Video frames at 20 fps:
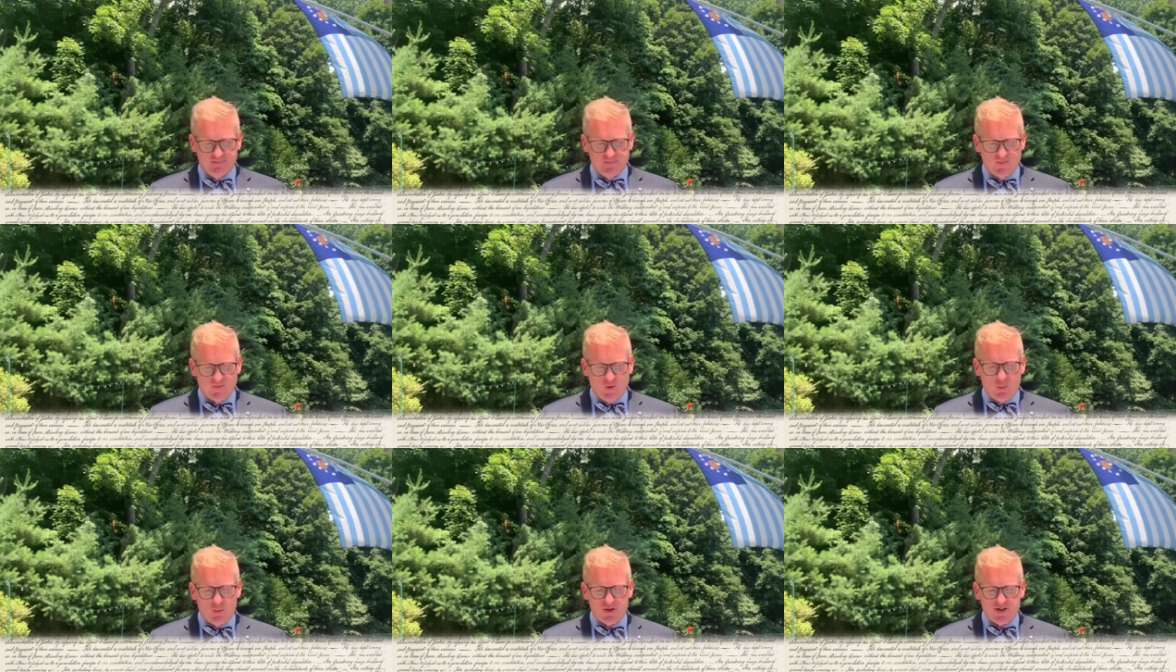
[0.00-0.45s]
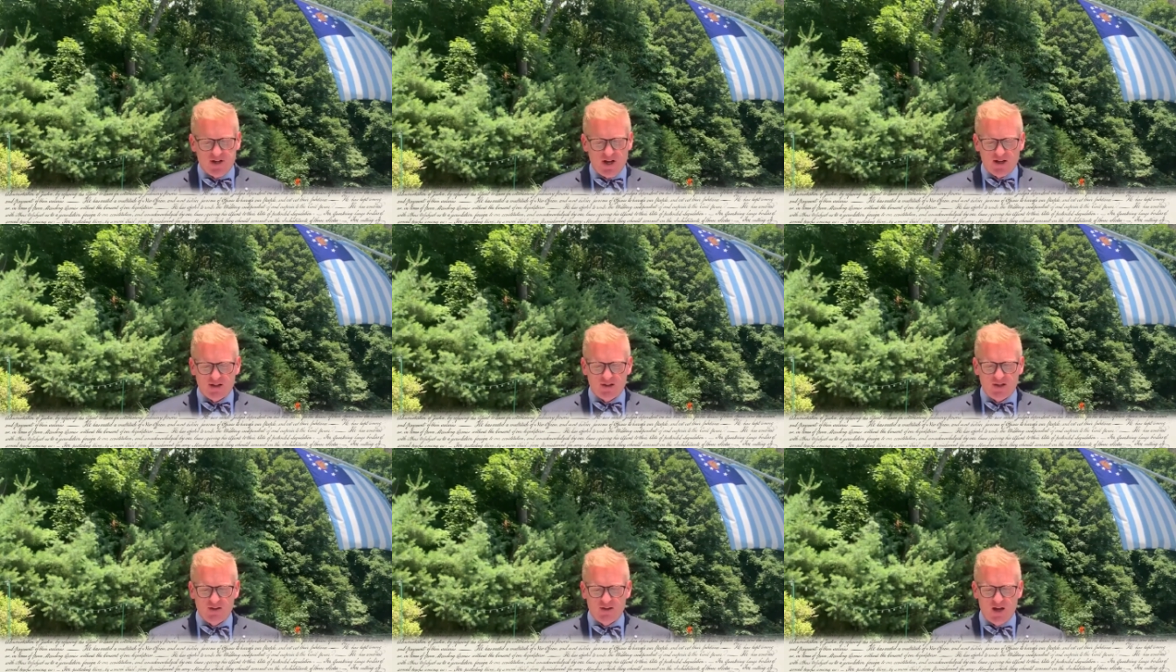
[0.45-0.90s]
for
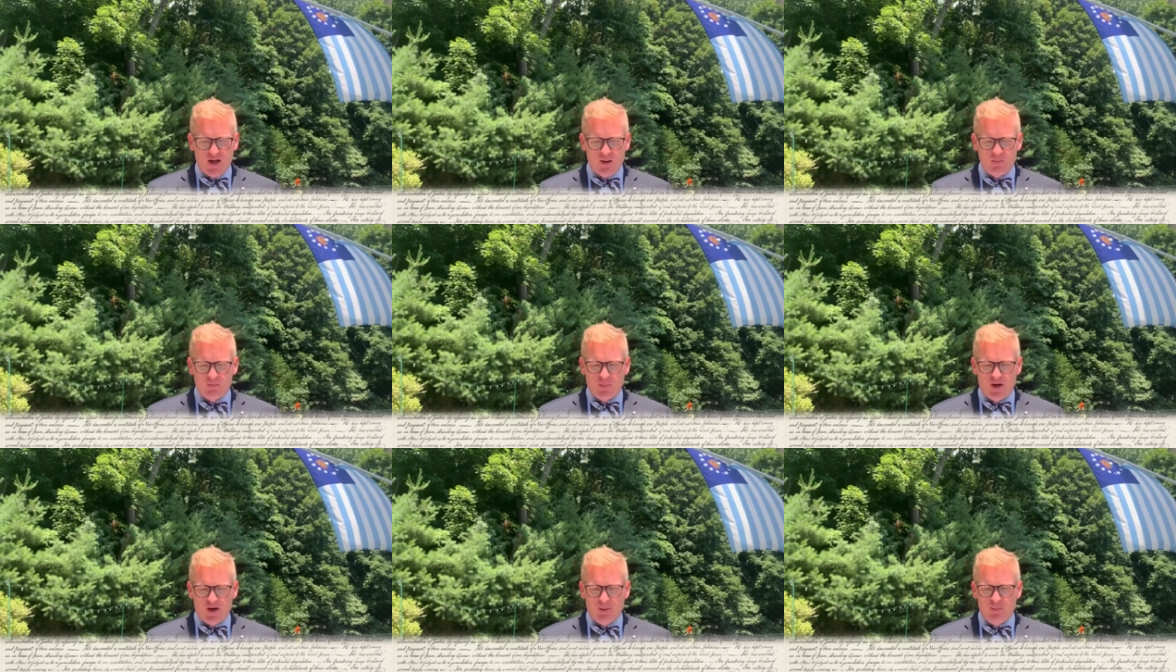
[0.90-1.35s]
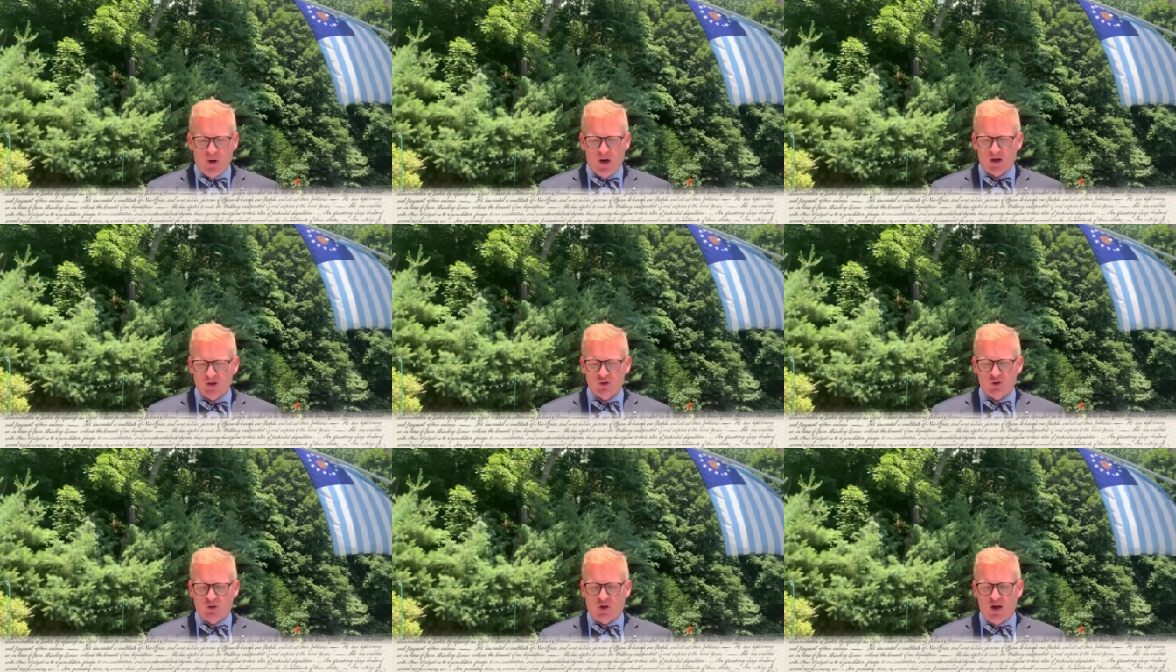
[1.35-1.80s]
protecting them by a
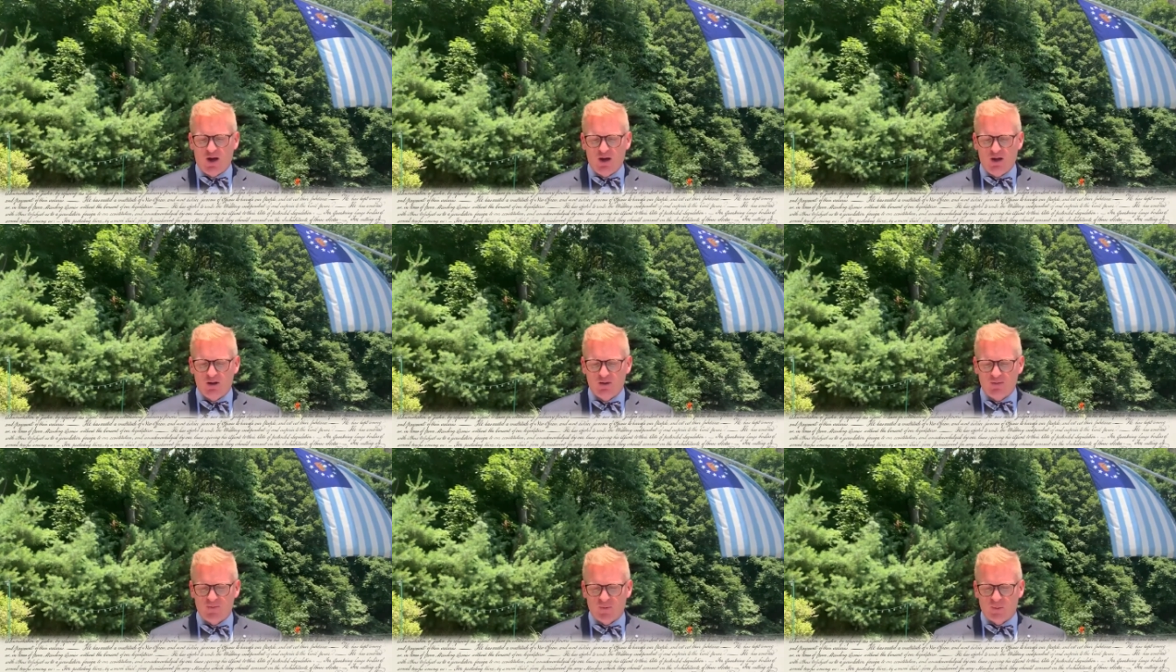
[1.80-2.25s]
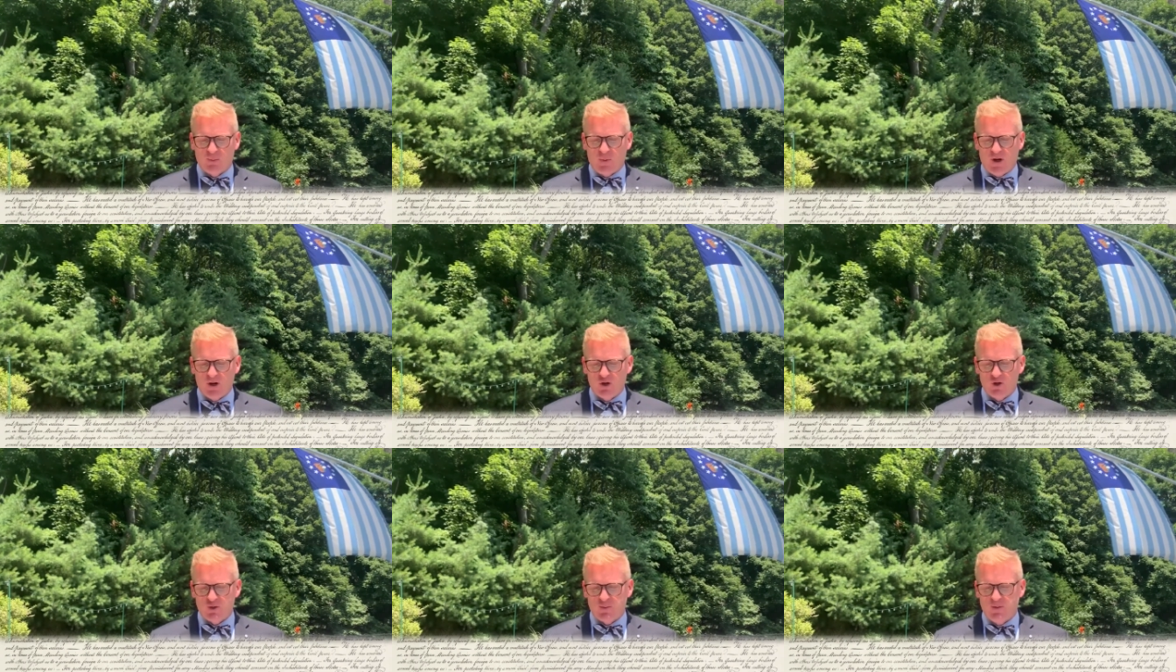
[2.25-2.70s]
mock trial, for
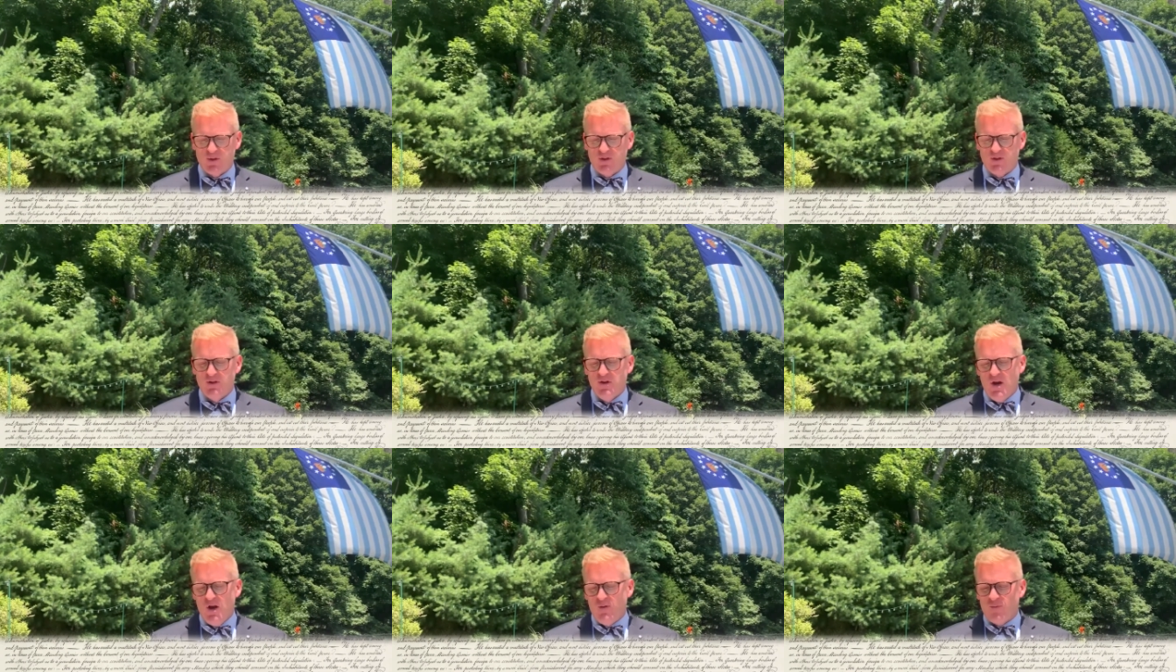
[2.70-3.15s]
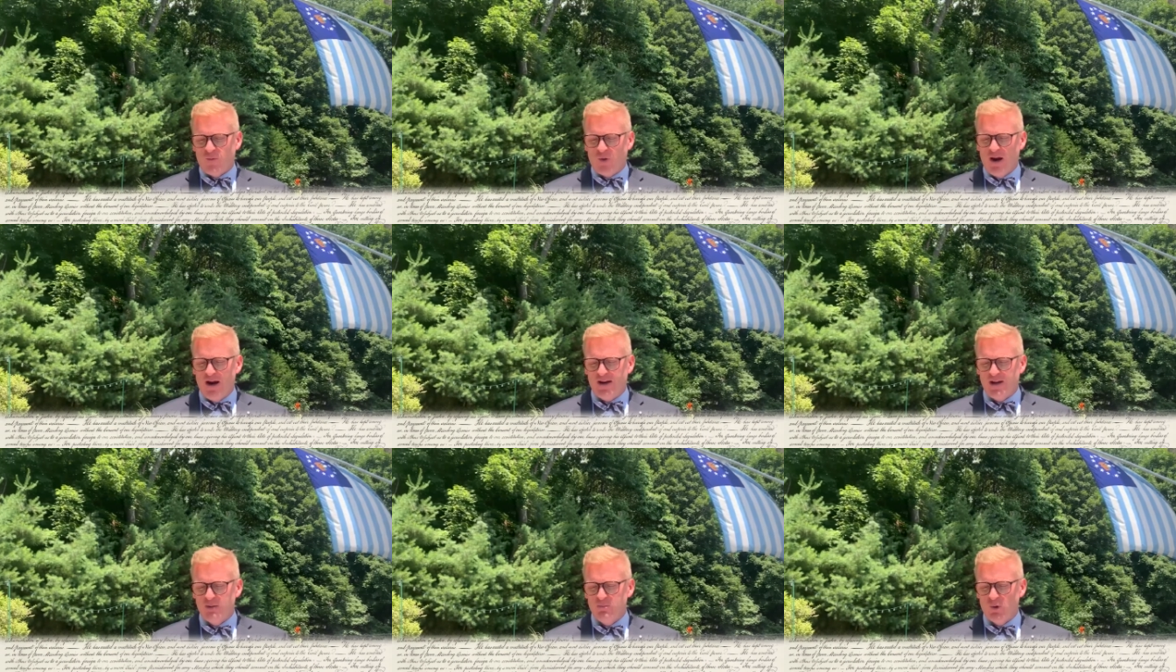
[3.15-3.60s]
punishment, for
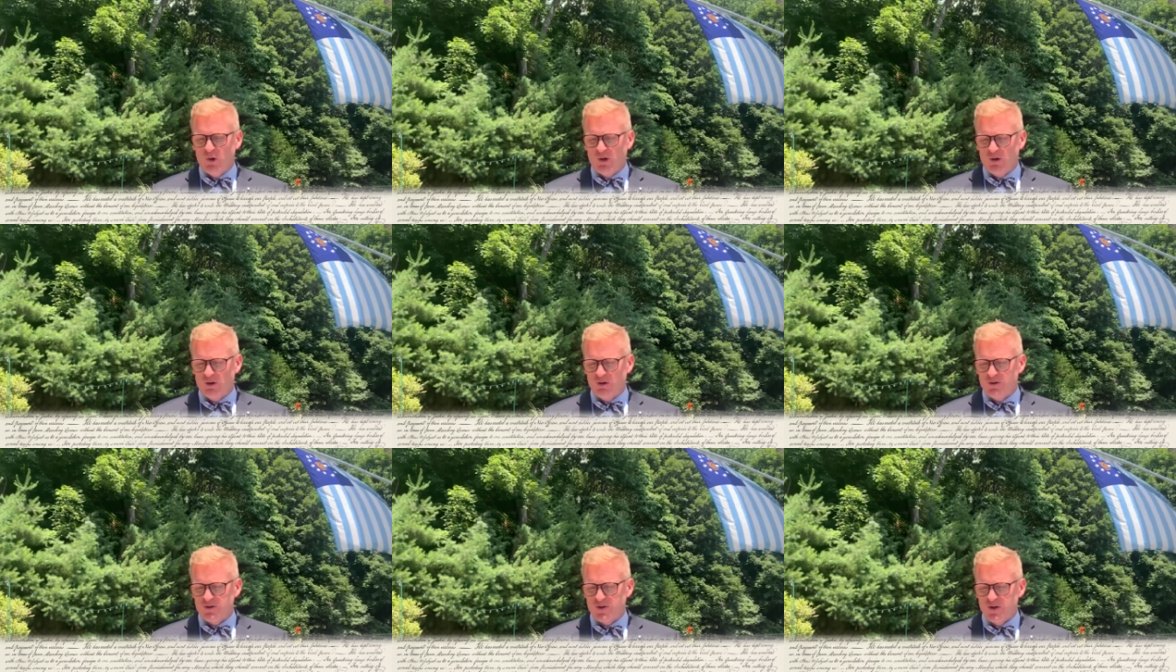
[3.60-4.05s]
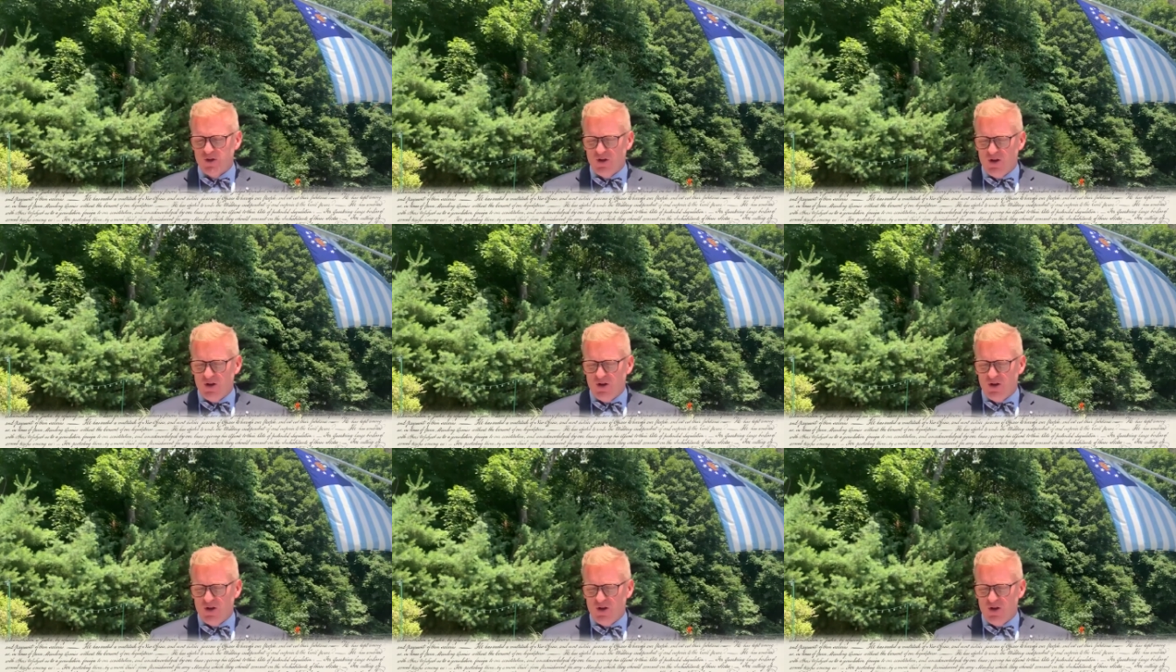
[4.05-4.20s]
any murders,